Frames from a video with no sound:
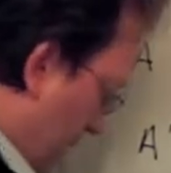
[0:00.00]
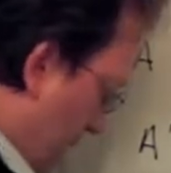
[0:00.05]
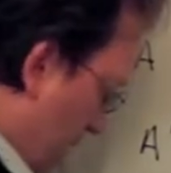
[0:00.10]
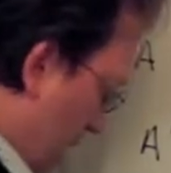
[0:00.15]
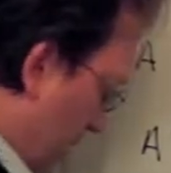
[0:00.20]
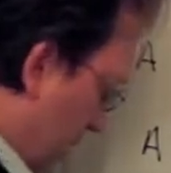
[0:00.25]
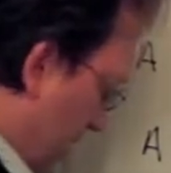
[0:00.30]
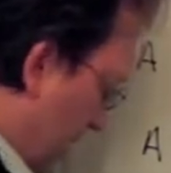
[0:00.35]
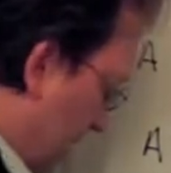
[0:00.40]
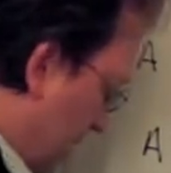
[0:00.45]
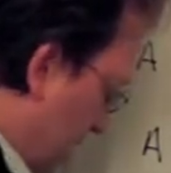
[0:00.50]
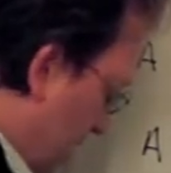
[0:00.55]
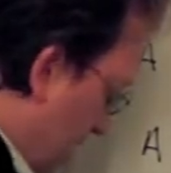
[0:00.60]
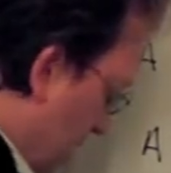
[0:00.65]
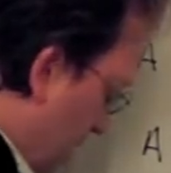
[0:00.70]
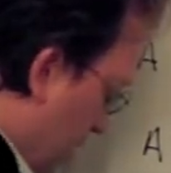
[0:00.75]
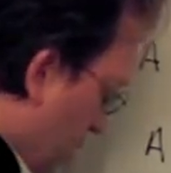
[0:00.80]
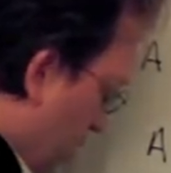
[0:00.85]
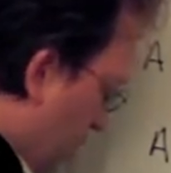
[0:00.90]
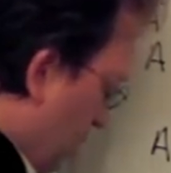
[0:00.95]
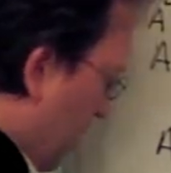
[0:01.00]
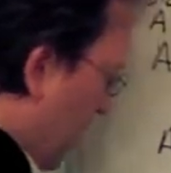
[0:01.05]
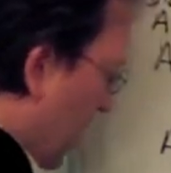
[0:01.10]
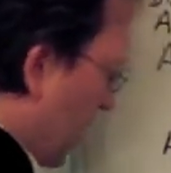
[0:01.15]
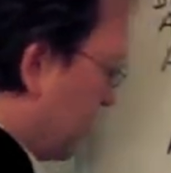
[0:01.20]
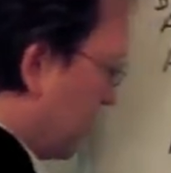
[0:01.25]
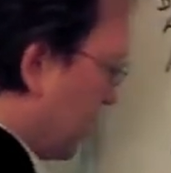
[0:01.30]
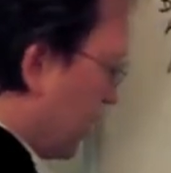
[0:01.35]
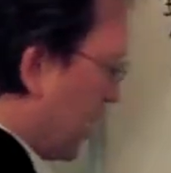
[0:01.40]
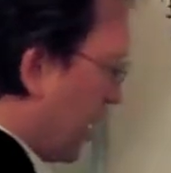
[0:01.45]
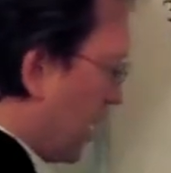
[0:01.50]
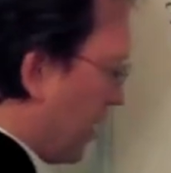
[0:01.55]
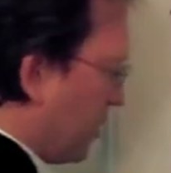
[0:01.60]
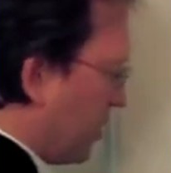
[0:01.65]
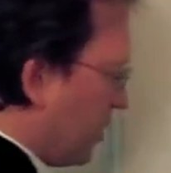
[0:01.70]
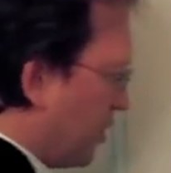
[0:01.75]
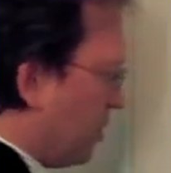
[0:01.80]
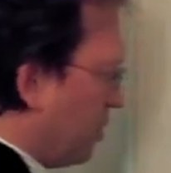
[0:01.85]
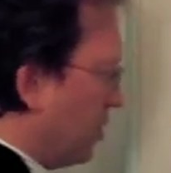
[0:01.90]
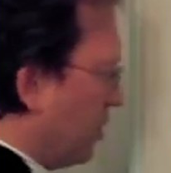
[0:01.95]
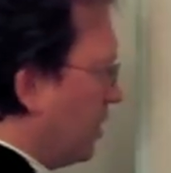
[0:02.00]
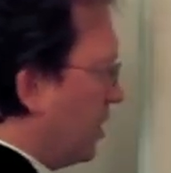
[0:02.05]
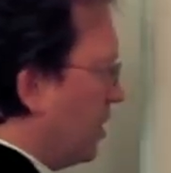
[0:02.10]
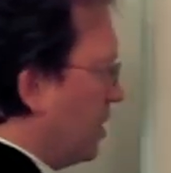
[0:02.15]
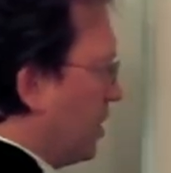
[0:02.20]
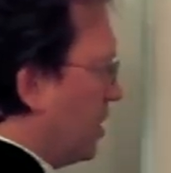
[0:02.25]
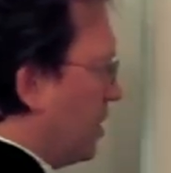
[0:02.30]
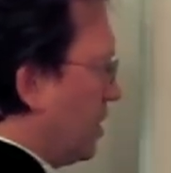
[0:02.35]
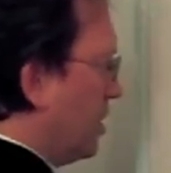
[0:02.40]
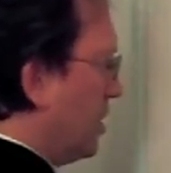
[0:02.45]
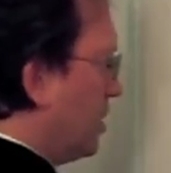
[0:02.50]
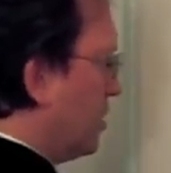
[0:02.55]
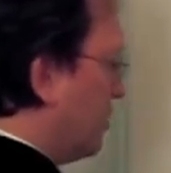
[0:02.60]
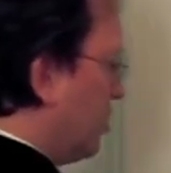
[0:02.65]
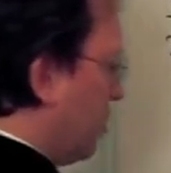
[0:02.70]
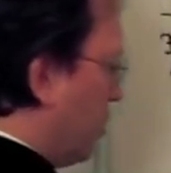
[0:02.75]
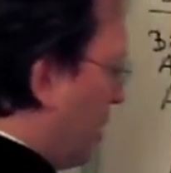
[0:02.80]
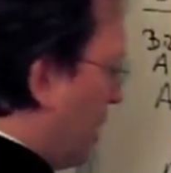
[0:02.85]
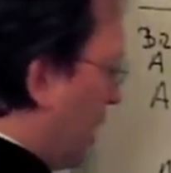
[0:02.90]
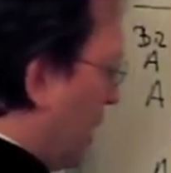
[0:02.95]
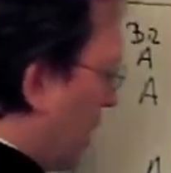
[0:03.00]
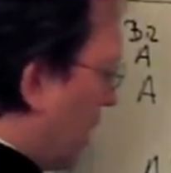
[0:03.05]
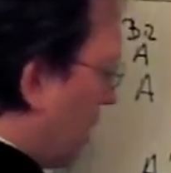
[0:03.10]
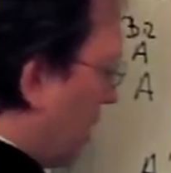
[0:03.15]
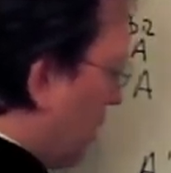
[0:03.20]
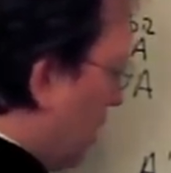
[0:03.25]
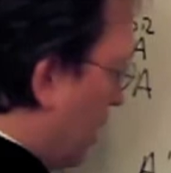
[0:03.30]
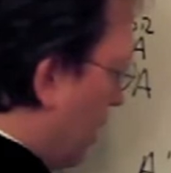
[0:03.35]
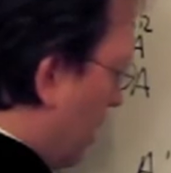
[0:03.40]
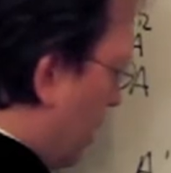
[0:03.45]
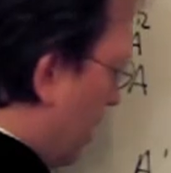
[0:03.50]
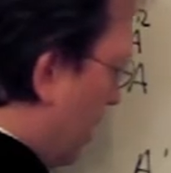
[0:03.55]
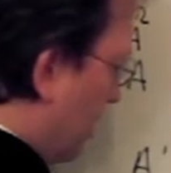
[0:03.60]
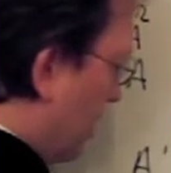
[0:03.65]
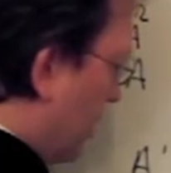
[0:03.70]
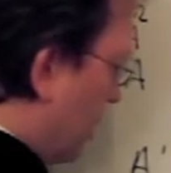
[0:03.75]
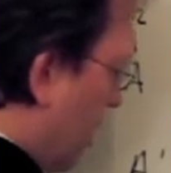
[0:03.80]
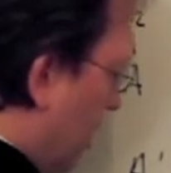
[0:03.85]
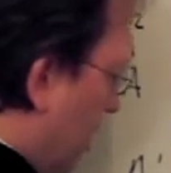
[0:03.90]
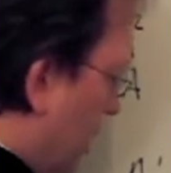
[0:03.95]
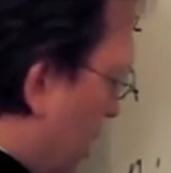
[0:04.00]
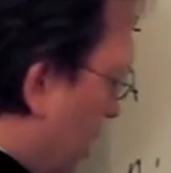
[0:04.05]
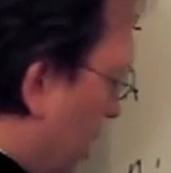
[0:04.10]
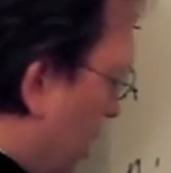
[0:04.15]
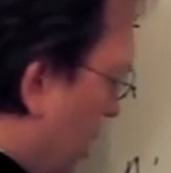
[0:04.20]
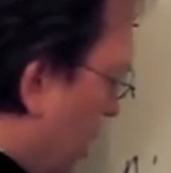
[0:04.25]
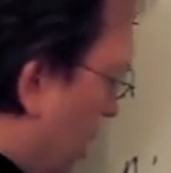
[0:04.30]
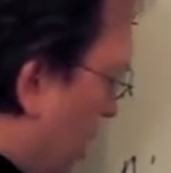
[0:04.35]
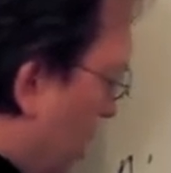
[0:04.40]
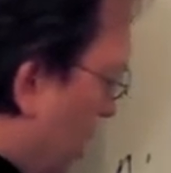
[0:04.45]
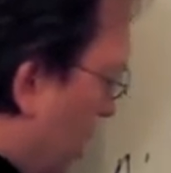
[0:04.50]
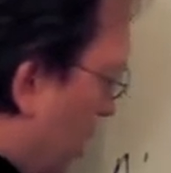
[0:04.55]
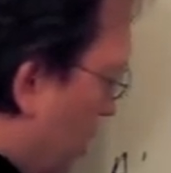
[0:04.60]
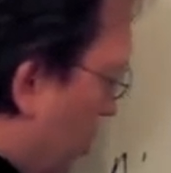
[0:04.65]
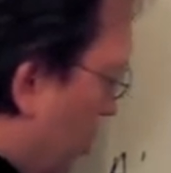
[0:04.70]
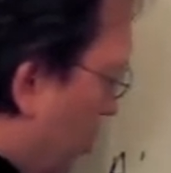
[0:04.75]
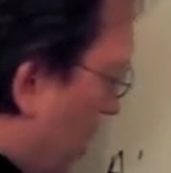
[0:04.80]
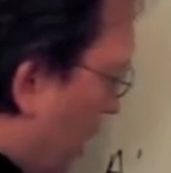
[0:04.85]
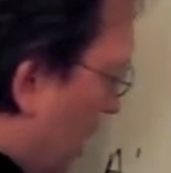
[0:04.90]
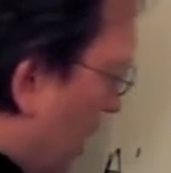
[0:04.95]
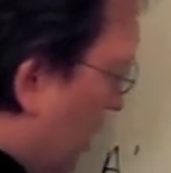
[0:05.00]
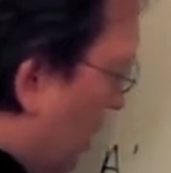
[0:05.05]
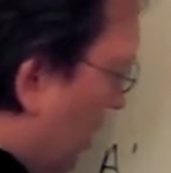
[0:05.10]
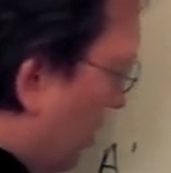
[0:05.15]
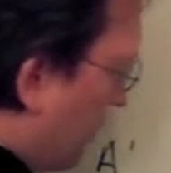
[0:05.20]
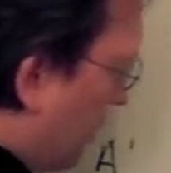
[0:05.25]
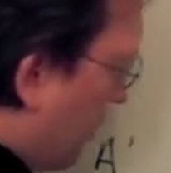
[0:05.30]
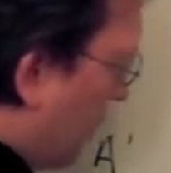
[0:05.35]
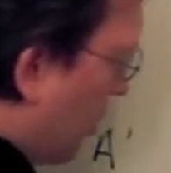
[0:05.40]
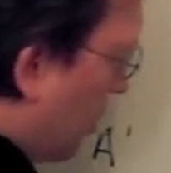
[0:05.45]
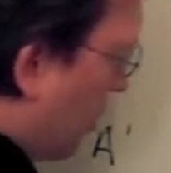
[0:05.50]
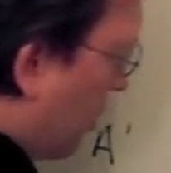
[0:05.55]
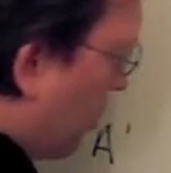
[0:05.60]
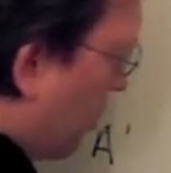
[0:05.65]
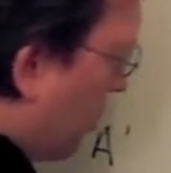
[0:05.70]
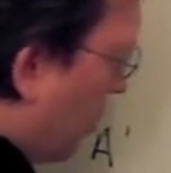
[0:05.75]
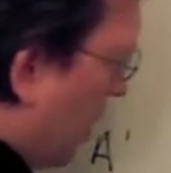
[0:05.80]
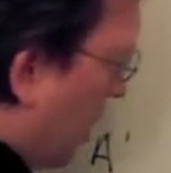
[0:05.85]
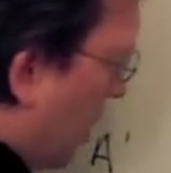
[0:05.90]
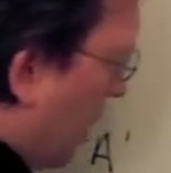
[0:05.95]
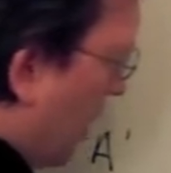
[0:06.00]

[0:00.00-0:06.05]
I may say, oh, my scenario is doing, starting here, doing this flow,